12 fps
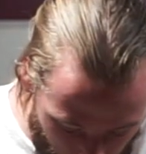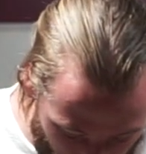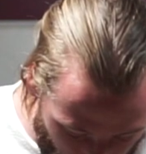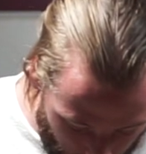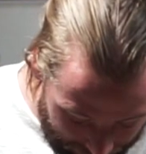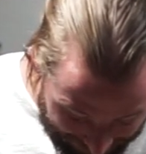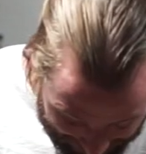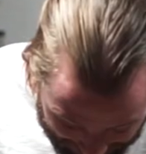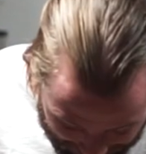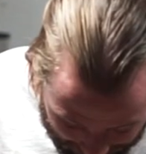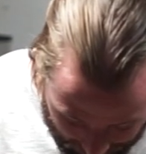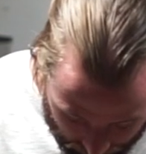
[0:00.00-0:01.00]
we work with
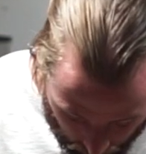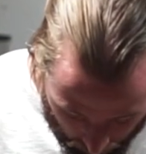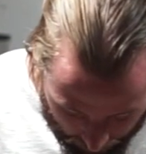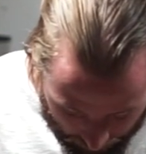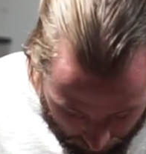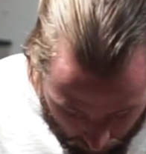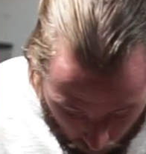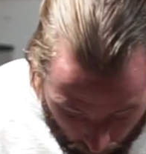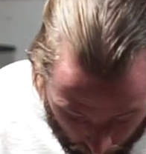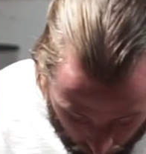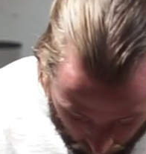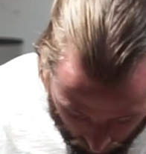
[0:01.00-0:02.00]
density sorting as
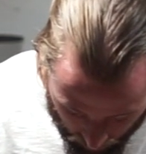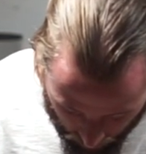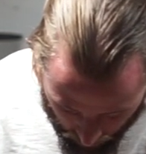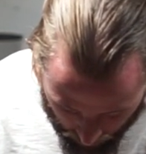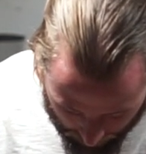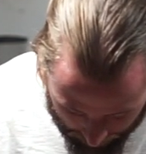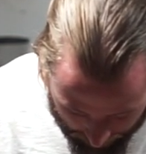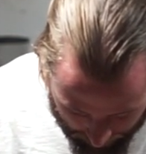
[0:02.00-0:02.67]
well. And